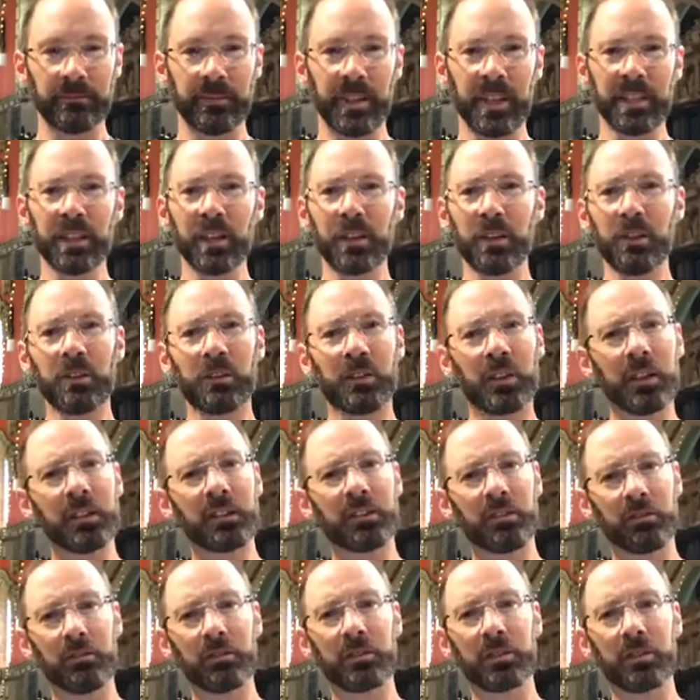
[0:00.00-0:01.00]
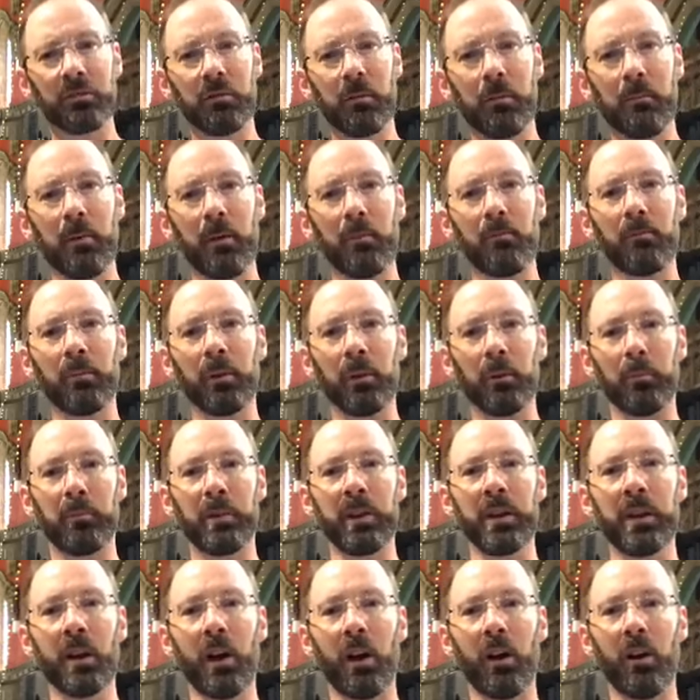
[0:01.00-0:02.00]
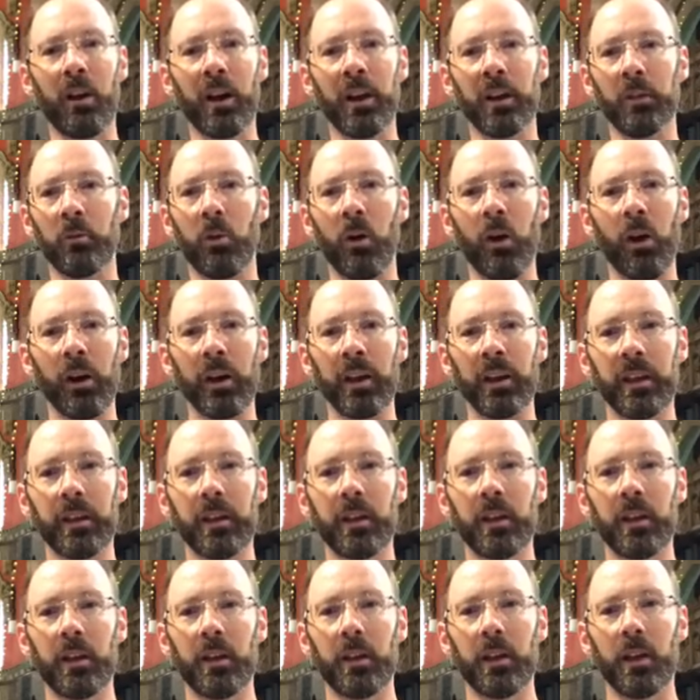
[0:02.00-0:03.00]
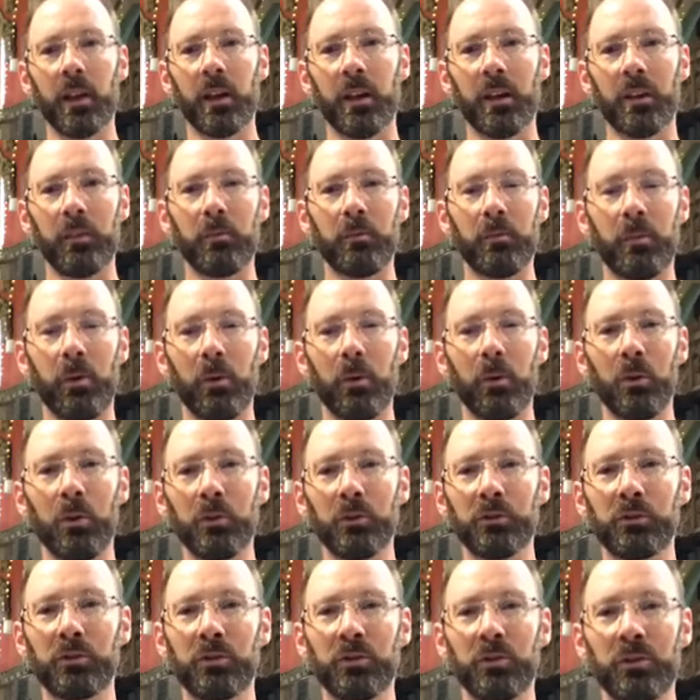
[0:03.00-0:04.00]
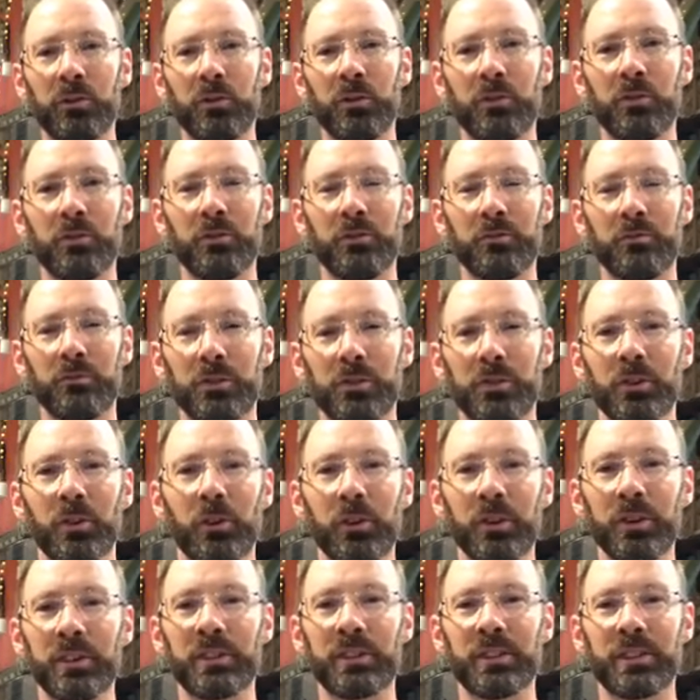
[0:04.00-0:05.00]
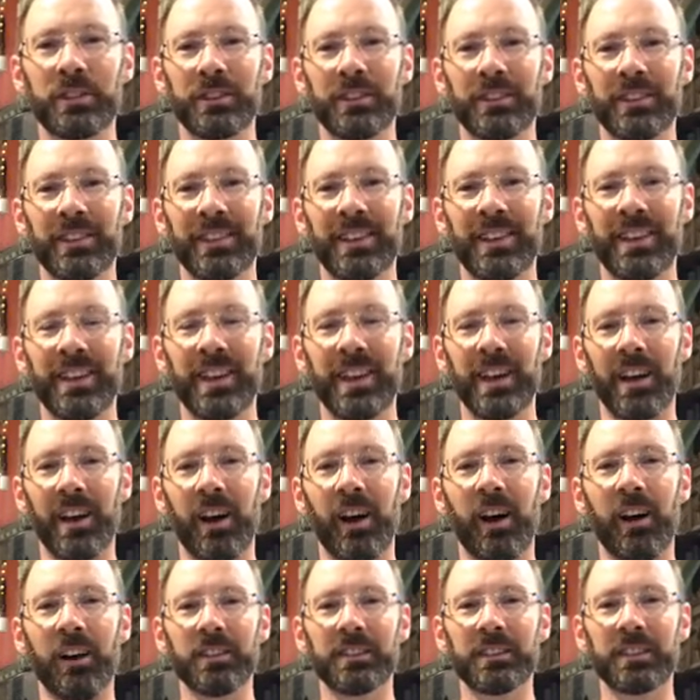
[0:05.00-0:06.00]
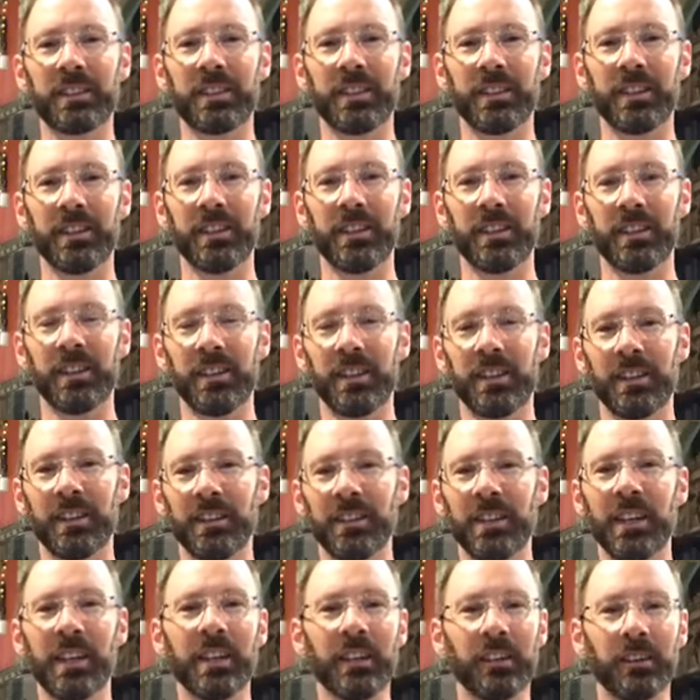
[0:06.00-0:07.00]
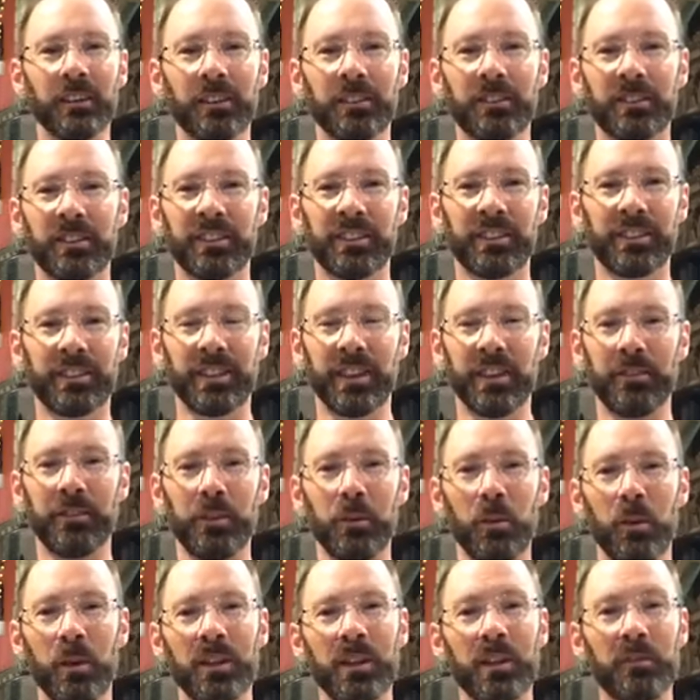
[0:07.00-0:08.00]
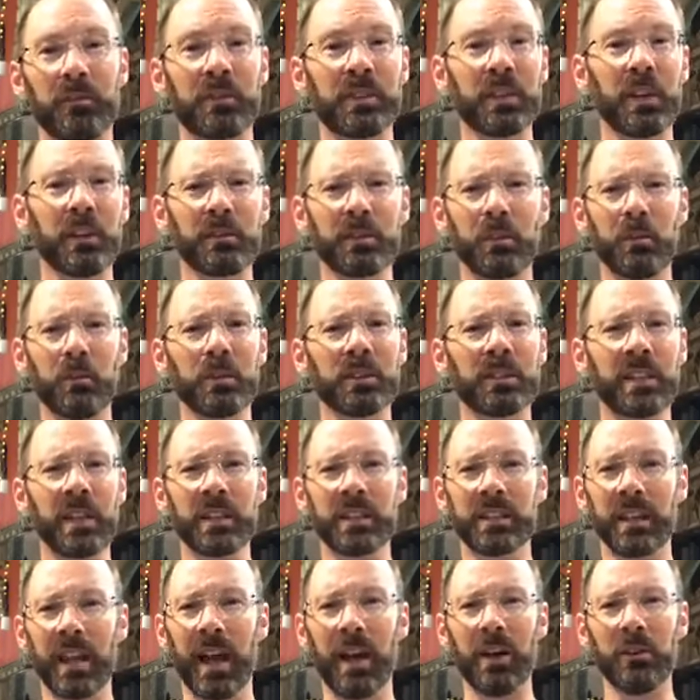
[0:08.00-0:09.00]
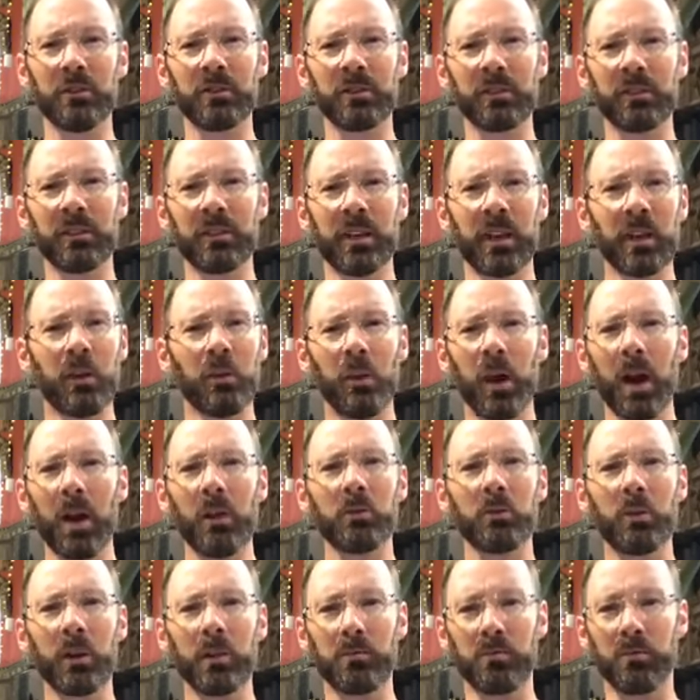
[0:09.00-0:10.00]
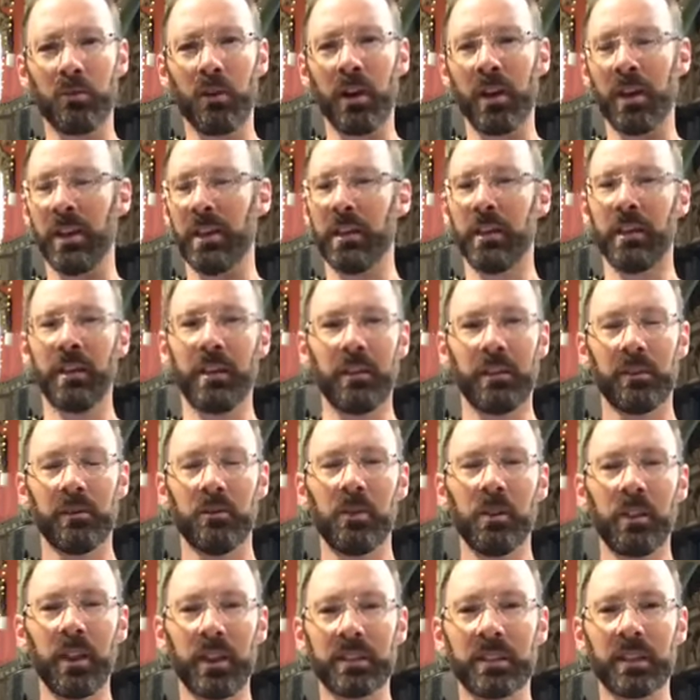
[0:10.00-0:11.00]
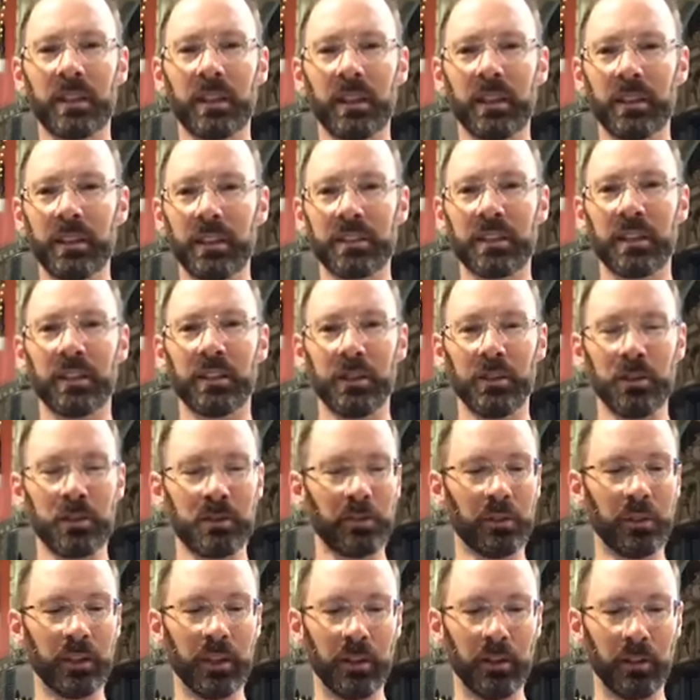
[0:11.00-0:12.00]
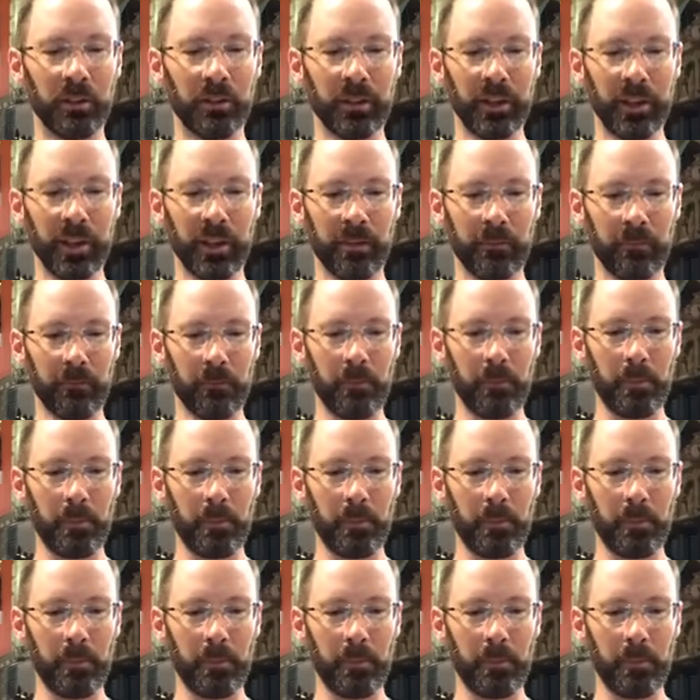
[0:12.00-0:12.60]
It's a good thing to remember, P-R-A-Y. Pause, rejoice, ask, yield. If someone says, how do I pray? Well, that's a useful little thing.